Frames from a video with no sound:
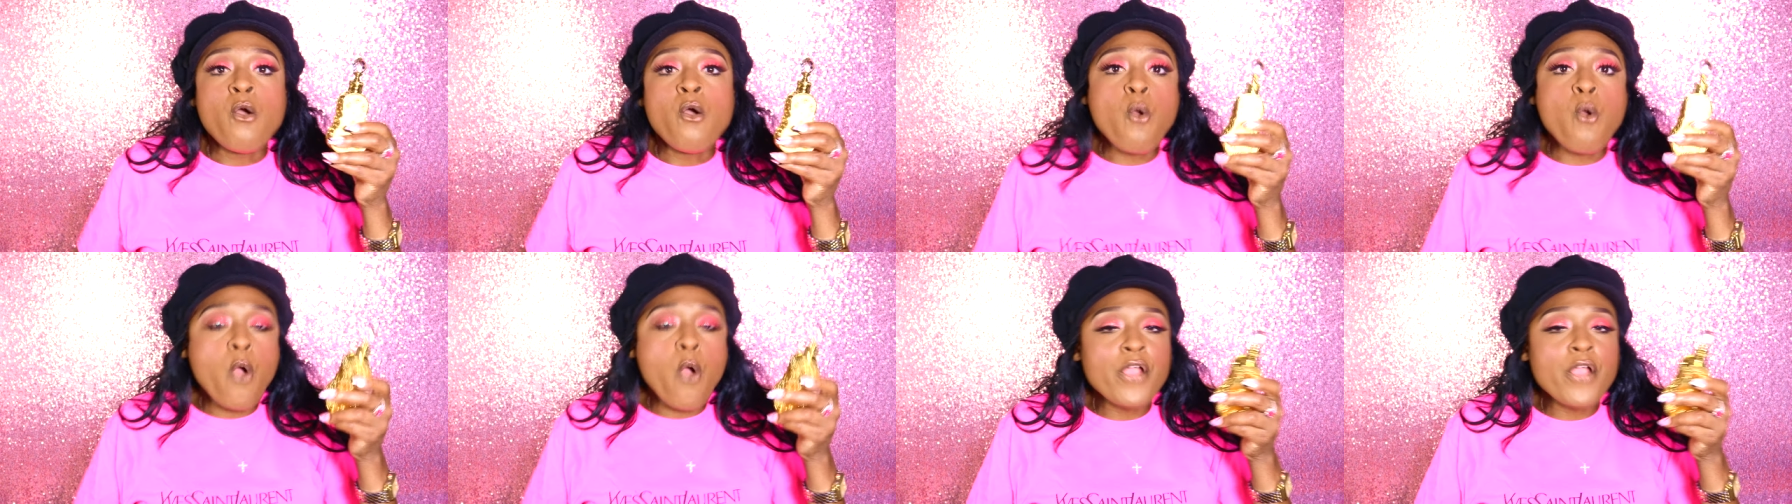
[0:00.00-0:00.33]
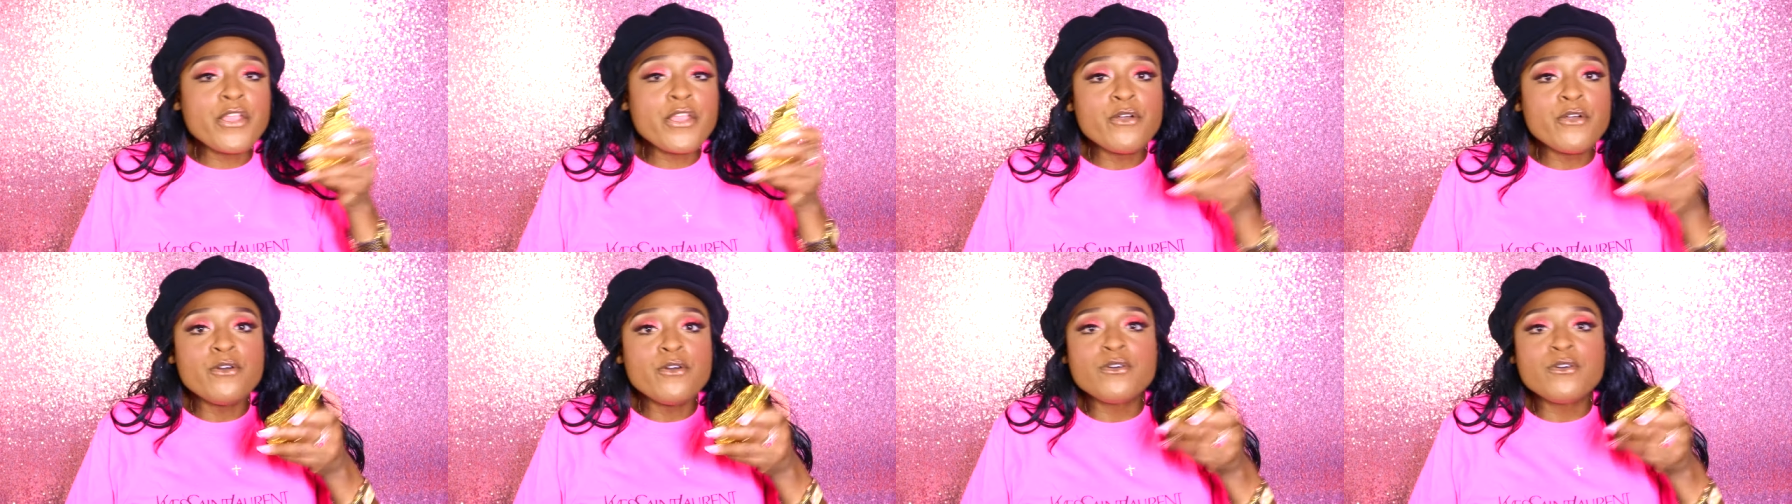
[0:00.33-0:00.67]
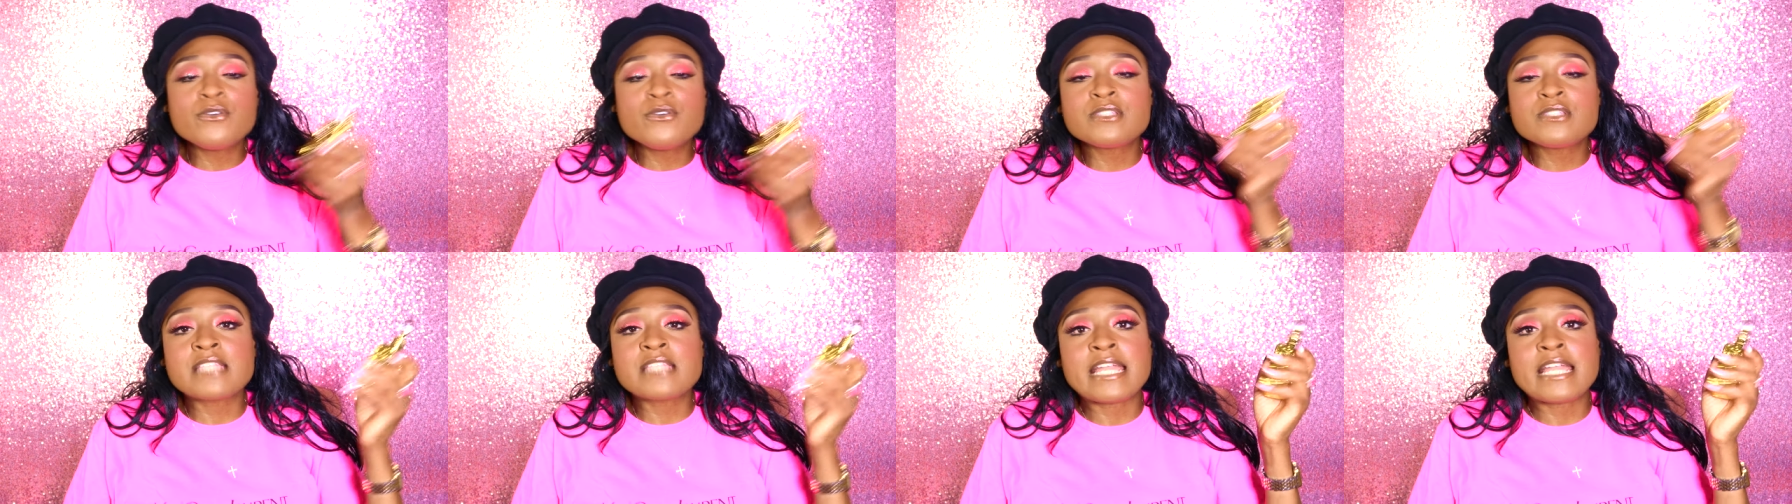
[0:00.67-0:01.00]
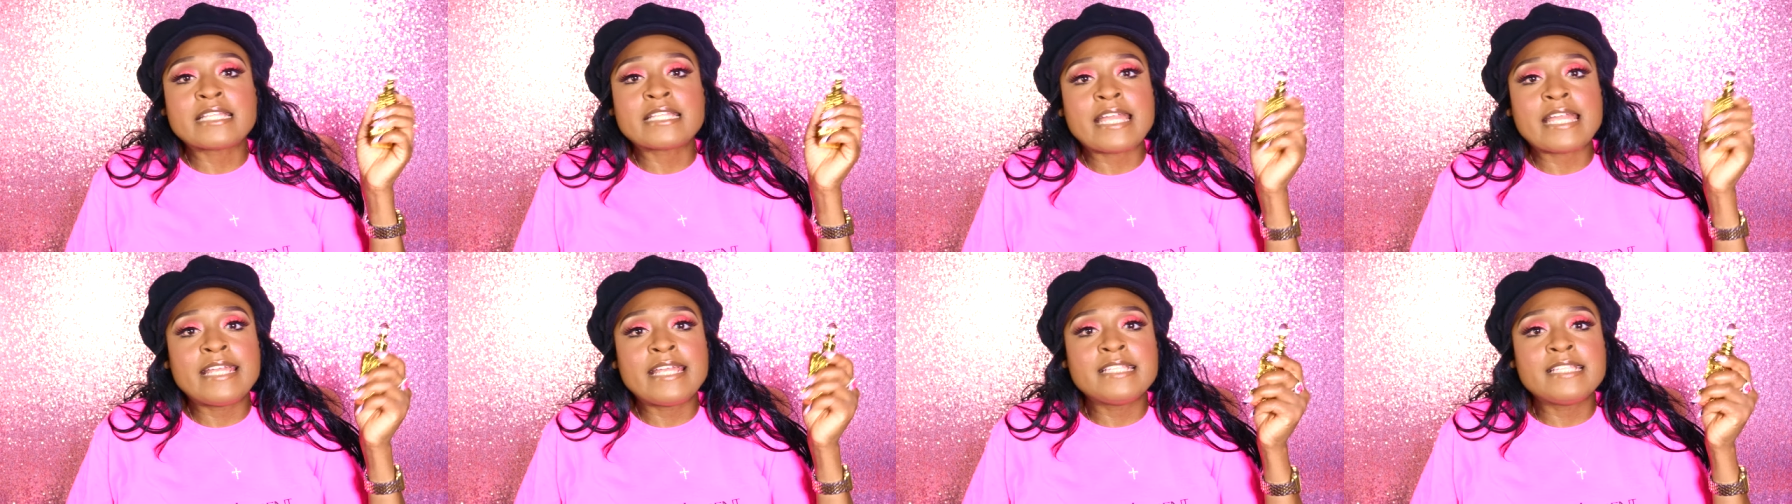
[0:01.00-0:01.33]
oils,
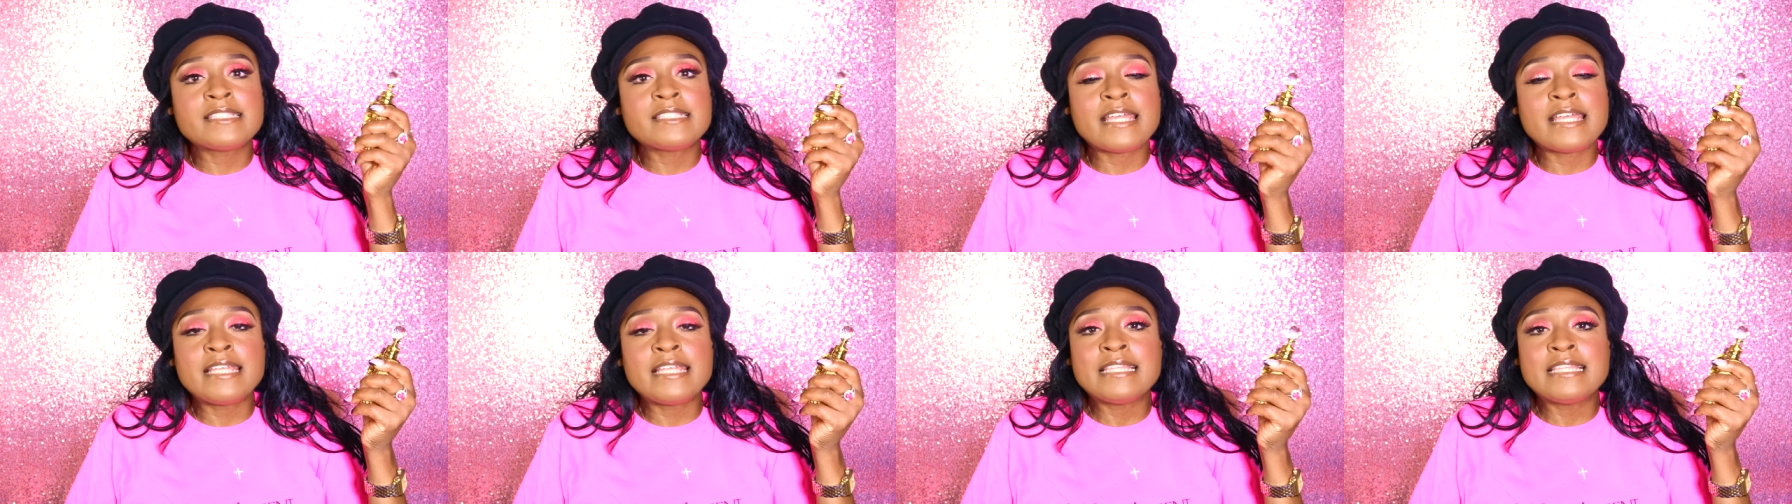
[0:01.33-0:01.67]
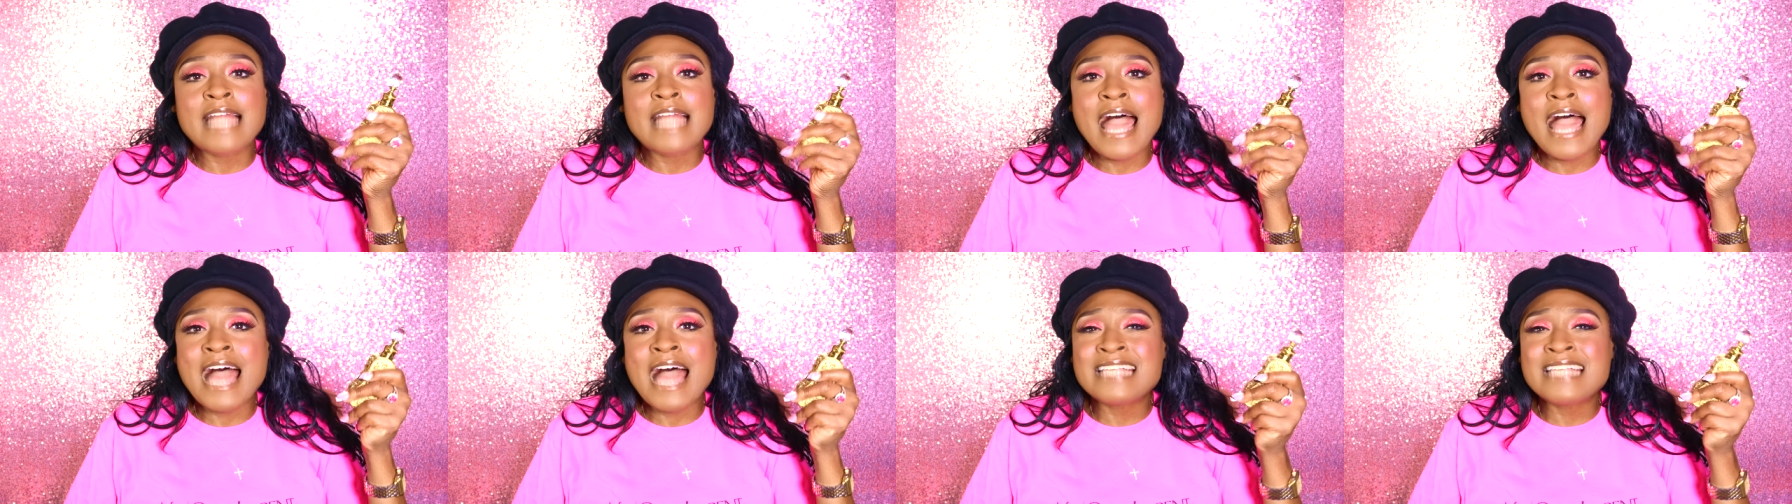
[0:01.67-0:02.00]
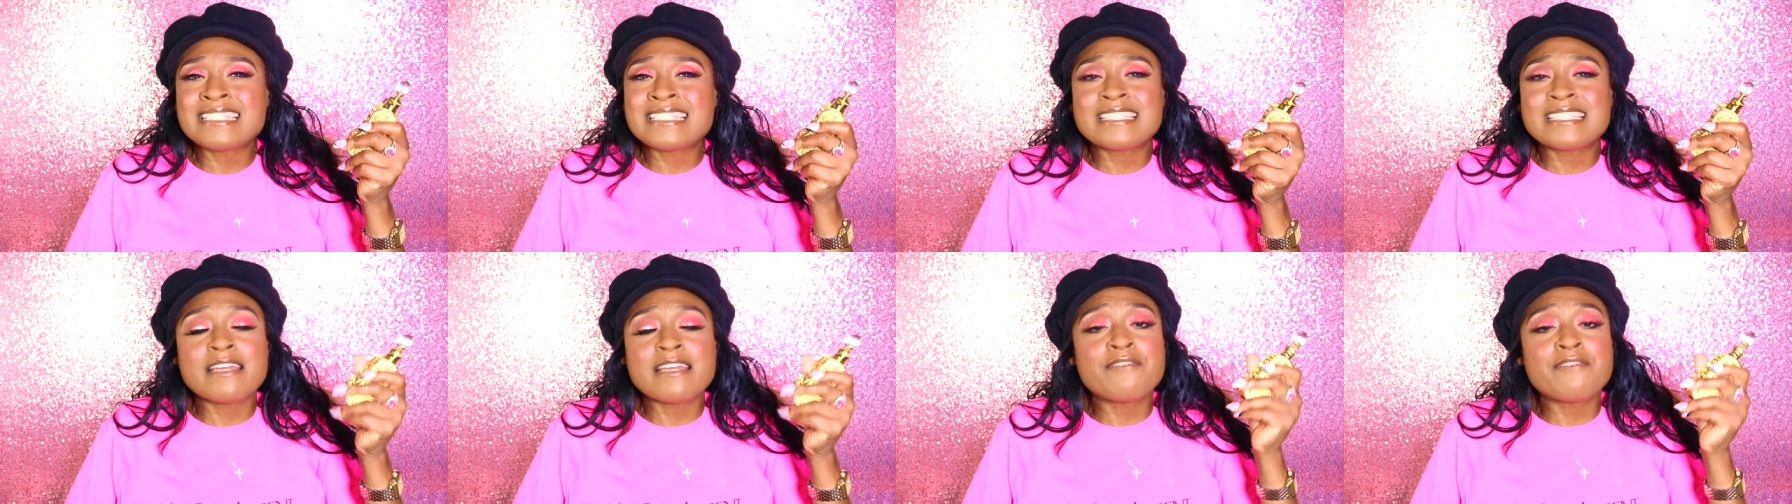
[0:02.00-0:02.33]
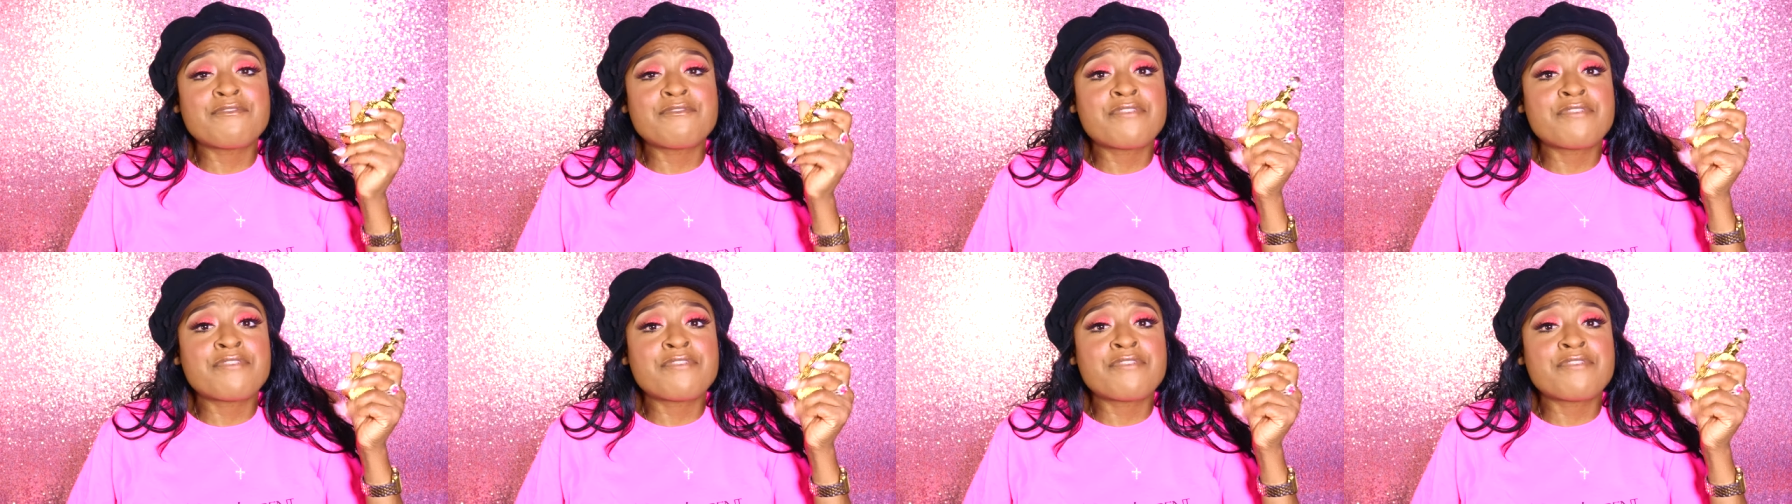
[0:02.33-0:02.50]
like they, they last,